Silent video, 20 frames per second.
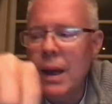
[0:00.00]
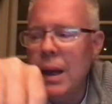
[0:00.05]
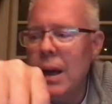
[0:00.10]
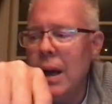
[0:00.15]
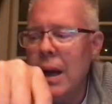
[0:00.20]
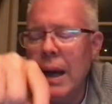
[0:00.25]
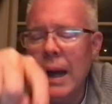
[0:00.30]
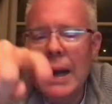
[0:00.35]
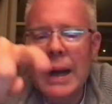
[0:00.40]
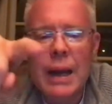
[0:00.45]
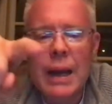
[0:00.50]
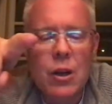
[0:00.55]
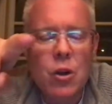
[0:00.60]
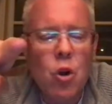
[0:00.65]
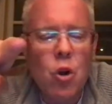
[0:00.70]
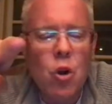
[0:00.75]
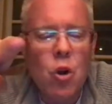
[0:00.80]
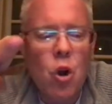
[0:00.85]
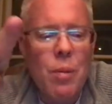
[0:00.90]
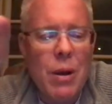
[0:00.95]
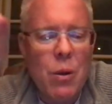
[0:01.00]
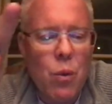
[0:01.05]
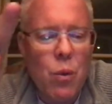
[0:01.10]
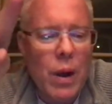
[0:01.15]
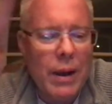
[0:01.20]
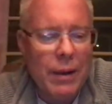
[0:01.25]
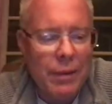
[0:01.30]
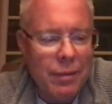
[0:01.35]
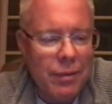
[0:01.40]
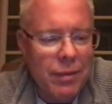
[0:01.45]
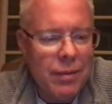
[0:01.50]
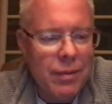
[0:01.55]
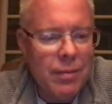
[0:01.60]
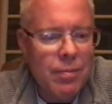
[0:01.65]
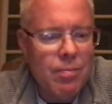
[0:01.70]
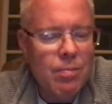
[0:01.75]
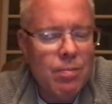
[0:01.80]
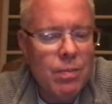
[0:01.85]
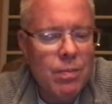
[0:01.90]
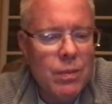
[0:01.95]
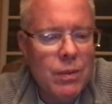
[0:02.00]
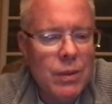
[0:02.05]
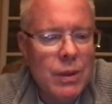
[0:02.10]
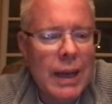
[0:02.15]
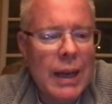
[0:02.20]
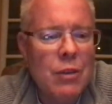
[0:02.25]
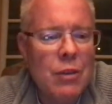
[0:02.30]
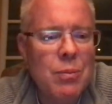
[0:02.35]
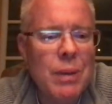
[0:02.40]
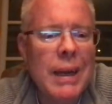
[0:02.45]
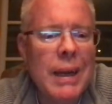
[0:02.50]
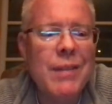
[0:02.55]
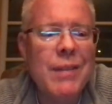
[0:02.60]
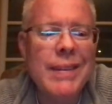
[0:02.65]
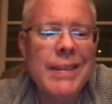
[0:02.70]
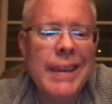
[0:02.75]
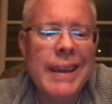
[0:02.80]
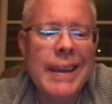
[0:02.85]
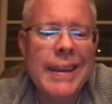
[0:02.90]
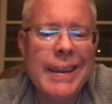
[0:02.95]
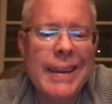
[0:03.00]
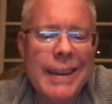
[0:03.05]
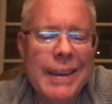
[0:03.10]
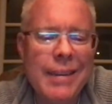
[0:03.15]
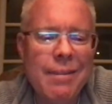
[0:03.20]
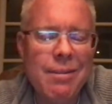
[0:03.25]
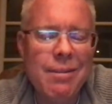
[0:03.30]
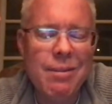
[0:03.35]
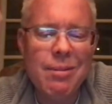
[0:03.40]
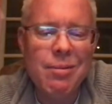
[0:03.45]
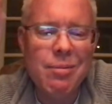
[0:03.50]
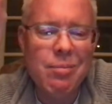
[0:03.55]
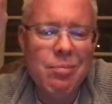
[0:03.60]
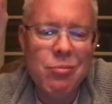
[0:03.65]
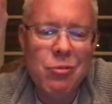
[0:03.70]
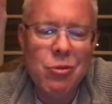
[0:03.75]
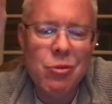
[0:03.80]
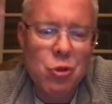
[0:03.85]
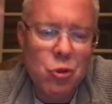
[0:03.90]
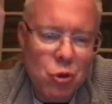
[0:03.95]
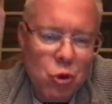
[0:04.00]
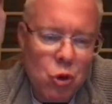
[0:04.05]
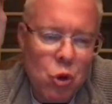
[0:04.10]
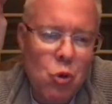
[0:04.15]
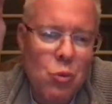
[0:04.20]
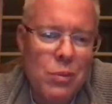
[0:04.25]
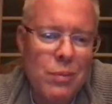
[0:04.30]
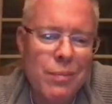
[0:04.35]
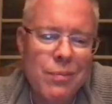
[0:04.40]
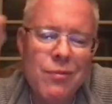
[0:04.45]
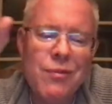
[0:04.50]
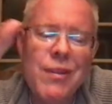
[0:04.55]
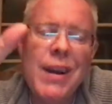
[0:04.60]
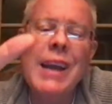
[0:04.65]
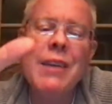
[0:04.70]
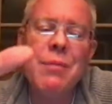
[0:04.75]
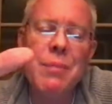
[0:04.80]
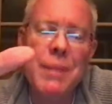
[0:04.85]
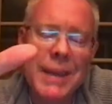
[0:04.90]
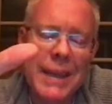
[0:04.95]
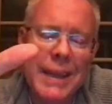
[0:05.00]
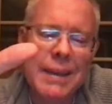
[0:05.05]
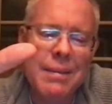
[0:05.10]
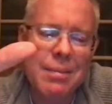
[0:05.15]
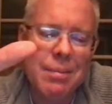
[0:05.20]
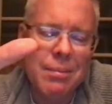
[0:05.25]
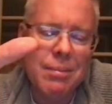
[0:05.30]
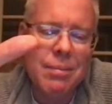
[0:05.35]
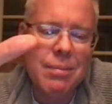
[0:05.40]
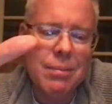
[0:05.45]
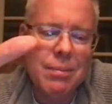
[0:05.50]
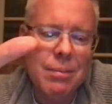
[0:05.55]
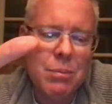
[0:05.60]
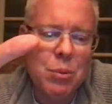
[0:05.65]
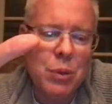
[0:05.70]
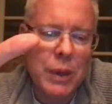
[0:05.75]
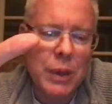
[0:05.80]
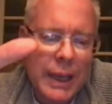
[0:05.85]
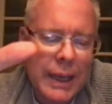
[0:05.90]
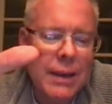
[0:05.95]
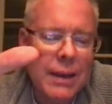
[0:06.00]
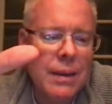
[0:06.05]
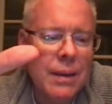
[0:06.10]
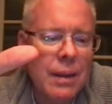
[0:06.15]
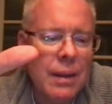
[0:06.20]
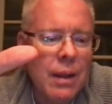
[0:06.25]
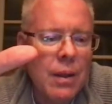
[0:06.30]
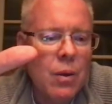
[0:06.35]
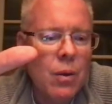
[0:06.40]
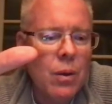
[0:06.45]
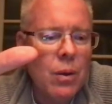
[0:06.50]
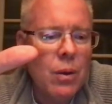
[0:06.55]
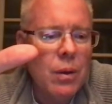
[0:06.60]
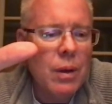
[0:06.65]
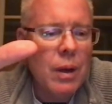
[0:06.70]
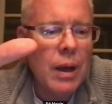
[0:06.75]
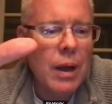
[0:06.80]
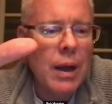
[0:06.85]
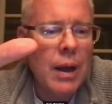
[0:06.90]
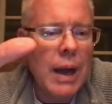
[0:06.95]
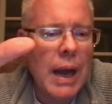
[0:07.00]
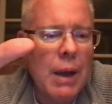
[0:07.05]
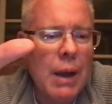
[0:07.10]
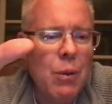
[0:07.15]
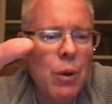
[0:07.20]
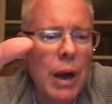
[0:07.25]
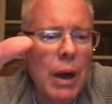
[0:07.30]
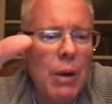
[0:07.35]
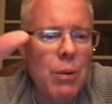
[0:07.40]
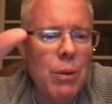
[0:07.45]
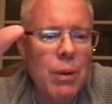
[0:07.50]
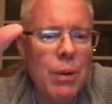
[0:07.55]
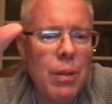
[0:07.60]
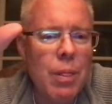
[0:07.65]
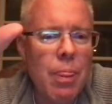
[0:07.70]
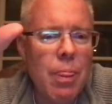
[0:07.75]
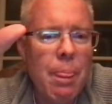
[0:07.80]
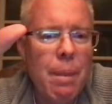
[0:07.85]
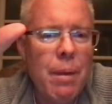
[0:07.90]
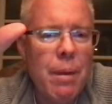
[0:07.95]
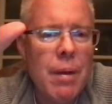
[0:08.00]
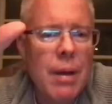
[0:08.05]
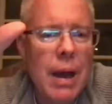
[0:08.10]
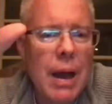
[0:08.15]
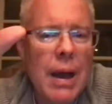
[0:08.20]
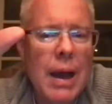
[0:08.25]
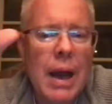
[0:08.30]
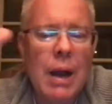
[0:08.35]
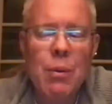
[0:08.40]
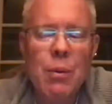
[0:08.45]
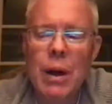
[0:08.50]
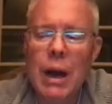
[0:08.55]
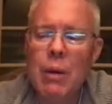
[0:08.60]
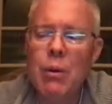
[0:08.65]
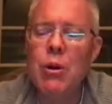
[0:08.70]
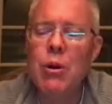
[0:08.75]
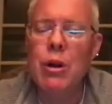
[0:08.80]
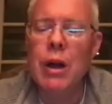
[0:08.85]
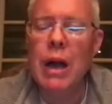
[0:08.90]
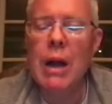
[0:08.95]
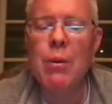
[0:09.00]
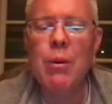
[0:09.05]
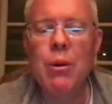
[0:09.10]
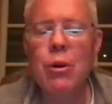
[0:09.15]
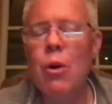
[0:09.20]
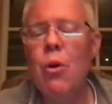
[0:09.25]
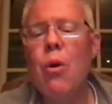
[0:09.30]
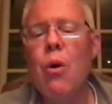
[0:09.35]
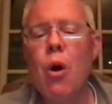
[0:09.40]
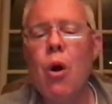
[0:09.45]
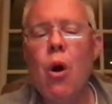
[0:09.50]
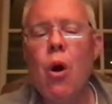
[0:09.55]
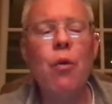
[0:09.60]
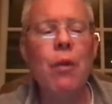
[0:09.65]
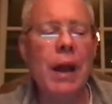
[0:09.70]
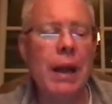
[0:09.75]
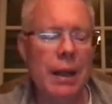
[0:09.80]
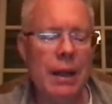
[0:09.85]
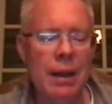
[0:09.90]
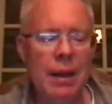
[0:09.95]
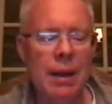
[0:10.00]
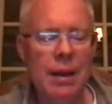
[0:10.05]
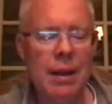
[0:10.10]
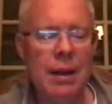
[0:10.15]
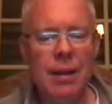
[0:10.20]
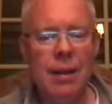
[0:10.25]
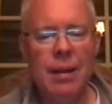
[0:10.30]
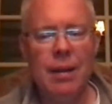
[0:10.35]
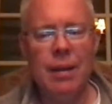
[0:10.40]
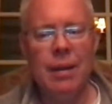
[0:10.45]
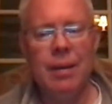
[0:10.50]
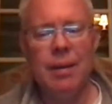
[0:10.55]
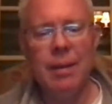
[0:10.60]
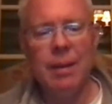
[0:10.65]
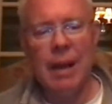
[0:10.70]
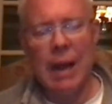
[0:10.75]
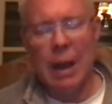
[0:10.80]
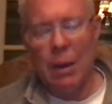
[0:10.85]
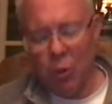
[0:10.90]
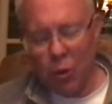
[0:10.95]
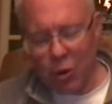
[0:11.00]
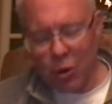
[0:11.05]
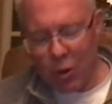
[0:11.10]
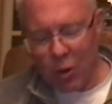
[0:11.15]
got to call my wife. You guys mind if I take a 2-5 minute break? Go! I will go. Do it on cam.